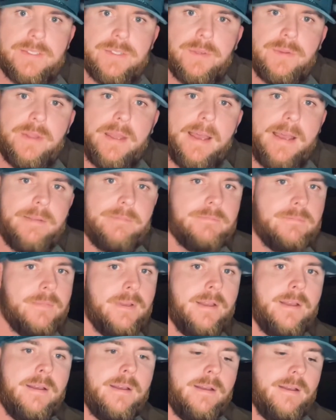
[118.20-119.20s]
on that.
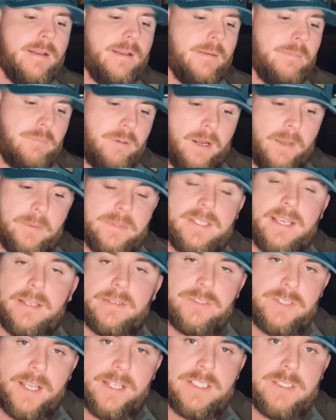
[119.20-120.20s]
Probably
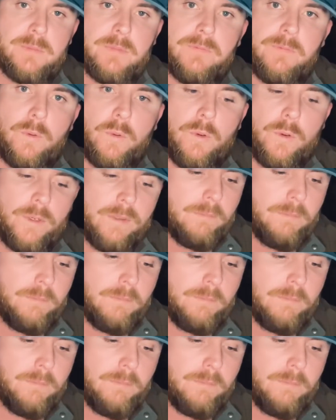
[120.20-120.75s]
taken chances before,